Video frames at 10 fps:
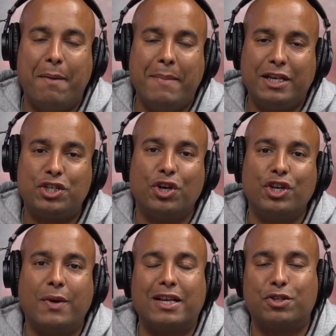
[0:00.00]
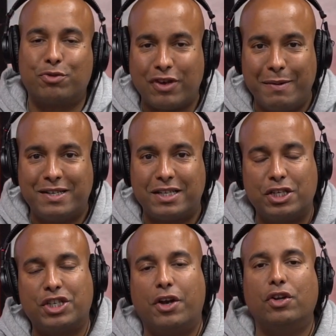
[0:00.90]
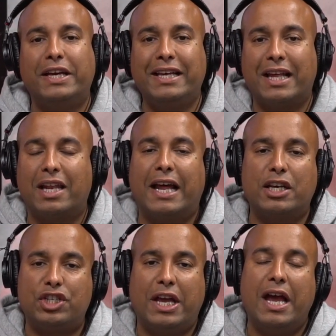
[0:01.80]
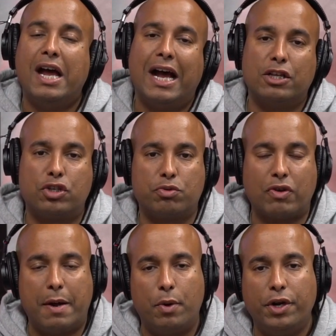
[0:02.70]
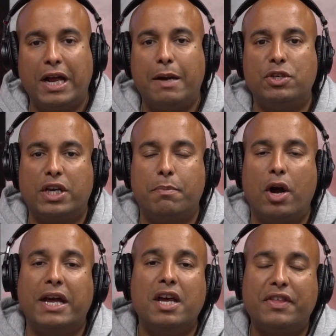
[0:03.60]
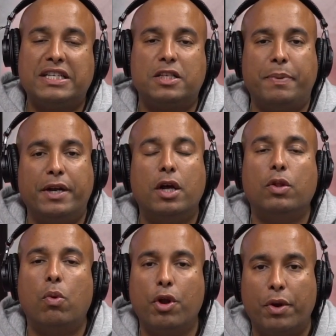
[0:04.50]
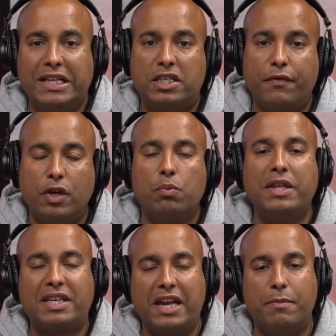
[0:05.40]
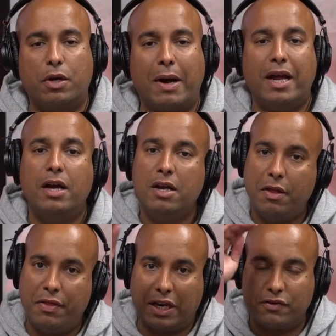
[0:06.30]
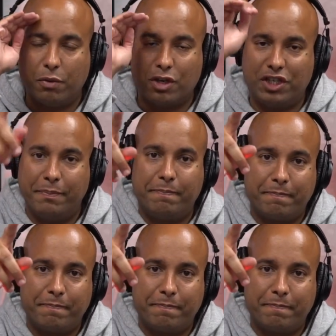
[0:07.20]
Make sure you are subscribing to the channel. Hit that like, share, and subscribe button. I've been Jay Motti. This has been the one-on-one interview with Kieran Maguire. Thanks for watching.